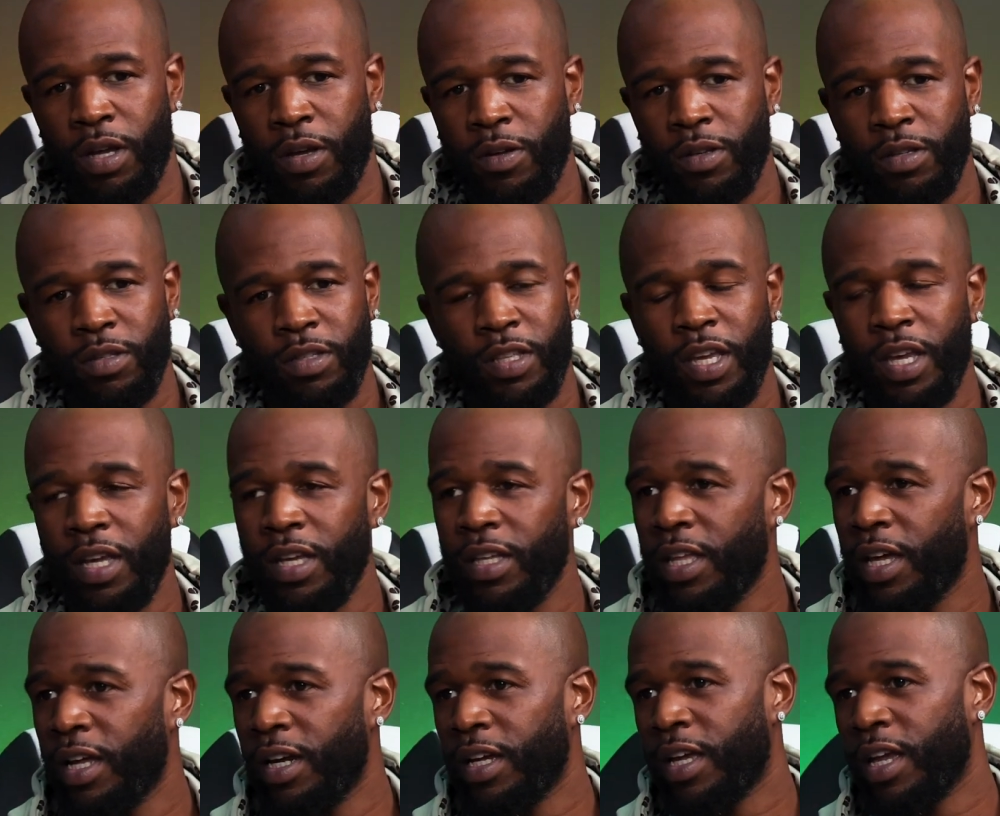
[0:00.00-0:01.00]
you need
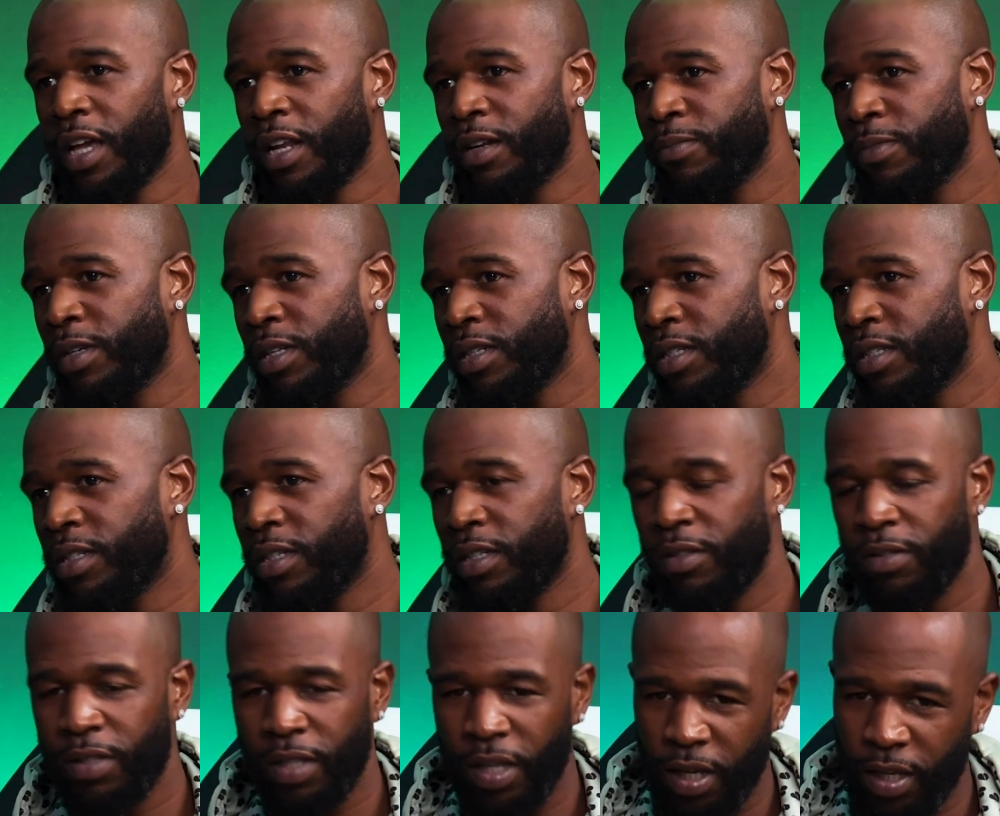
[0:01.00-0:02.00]
that accountability.
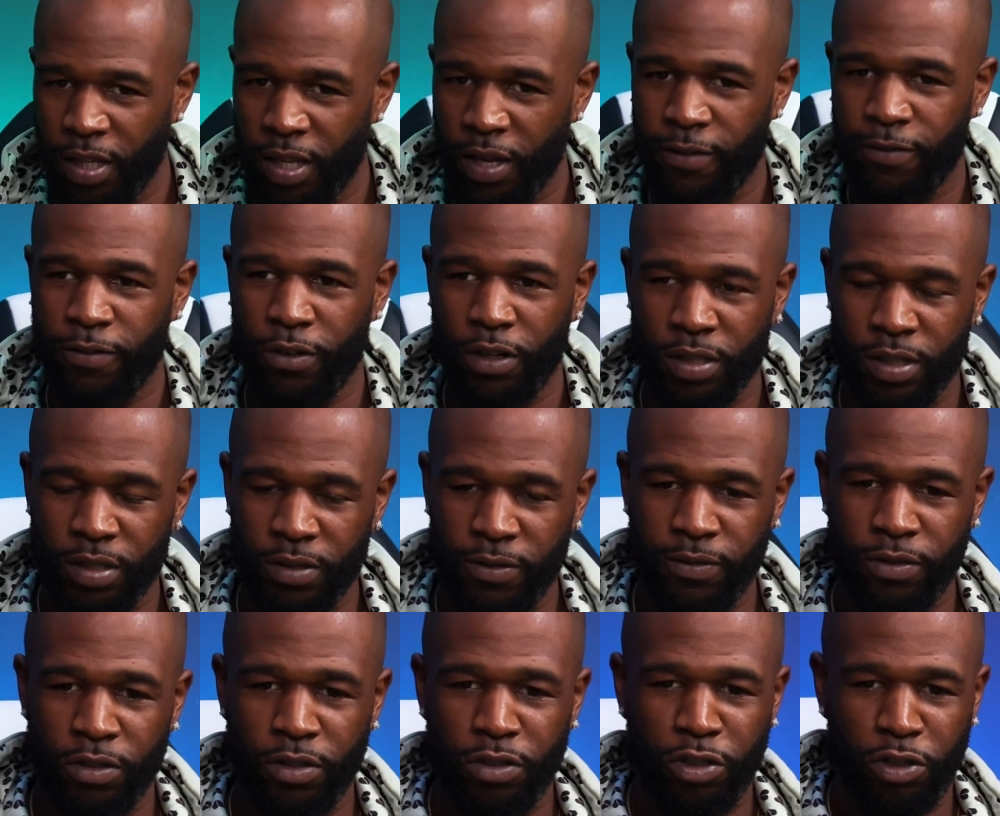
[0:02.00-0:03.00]
You need that friction
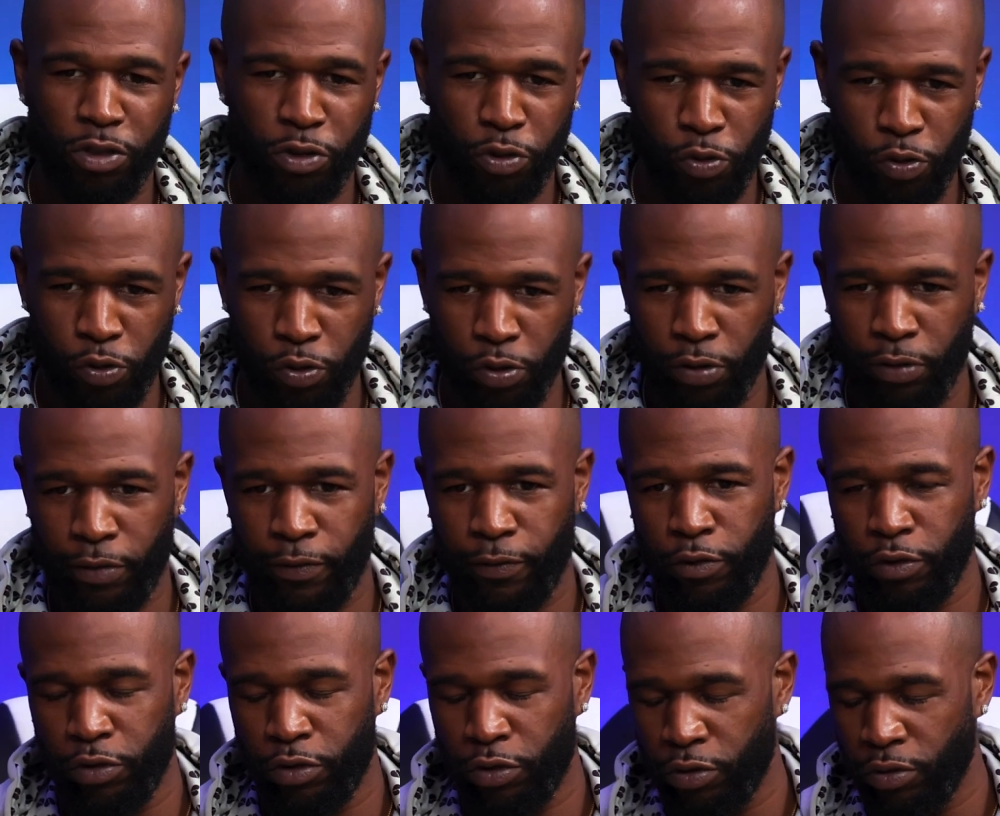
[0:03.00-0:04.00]
for sure.
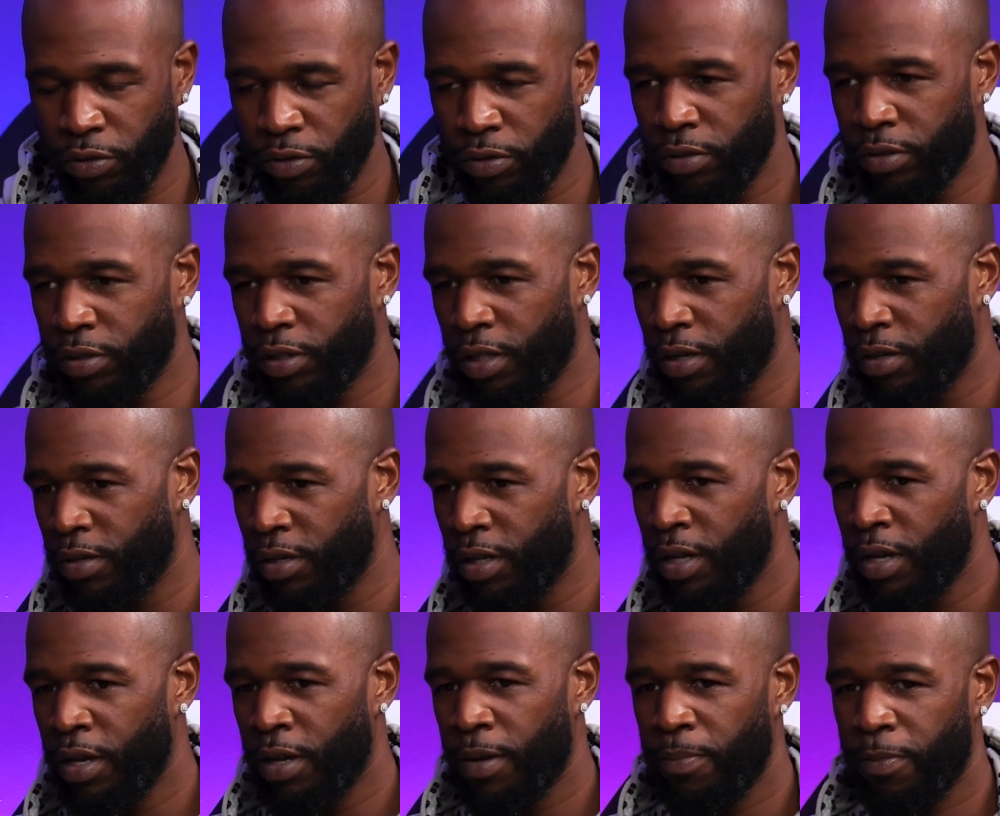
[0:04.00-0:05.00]
For sure. So
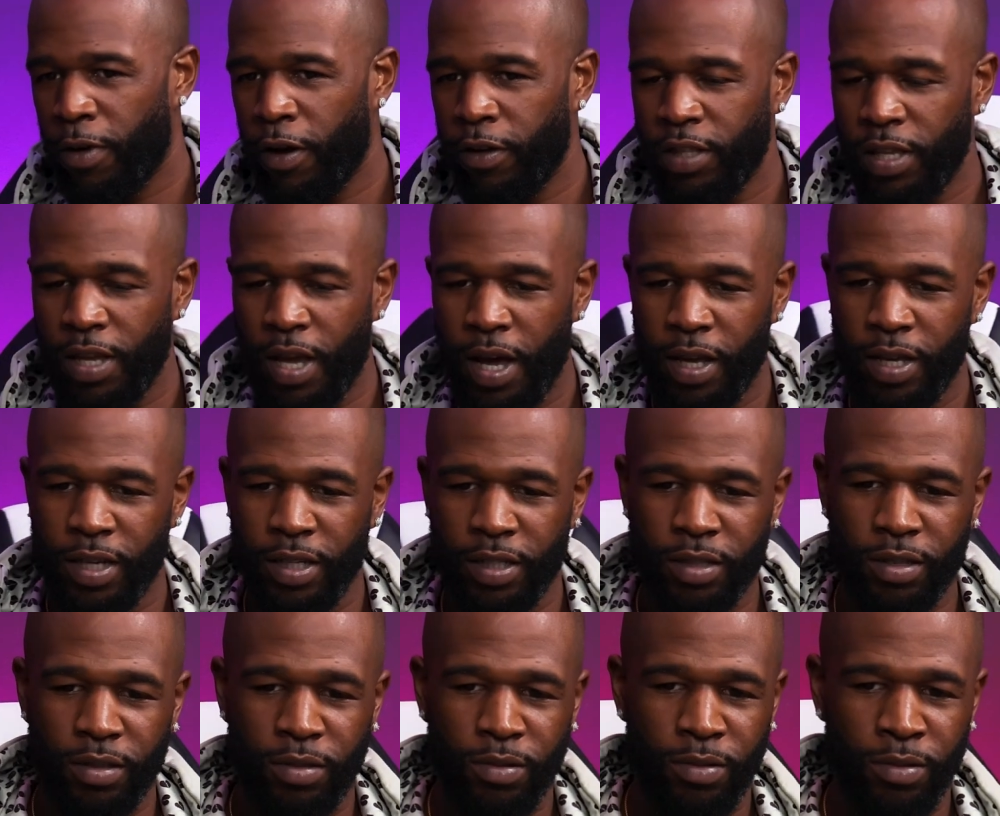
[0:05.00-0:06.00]
both of y'all hit
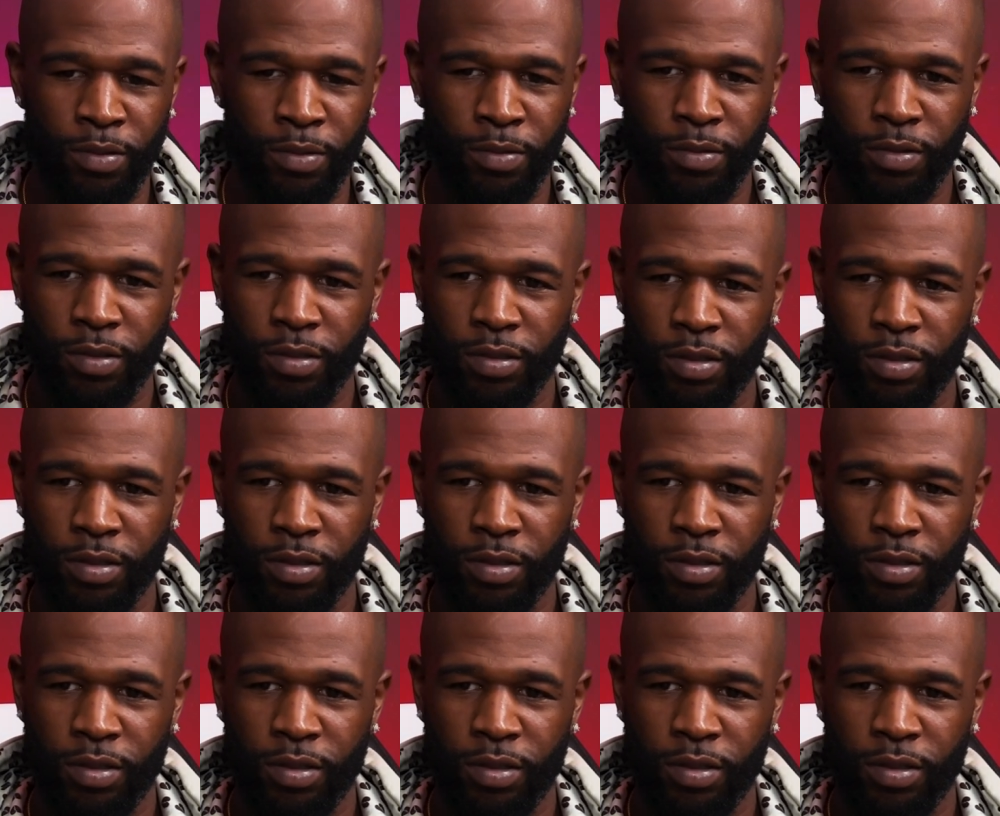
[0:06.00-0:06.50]
some